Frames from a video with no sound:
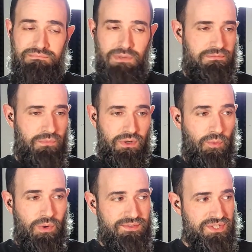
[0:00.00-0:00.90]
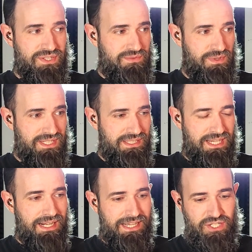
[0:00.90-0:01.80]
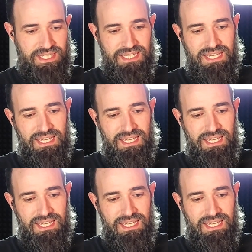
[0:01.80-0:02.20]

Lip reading: my wonderful wife just recently got, actually.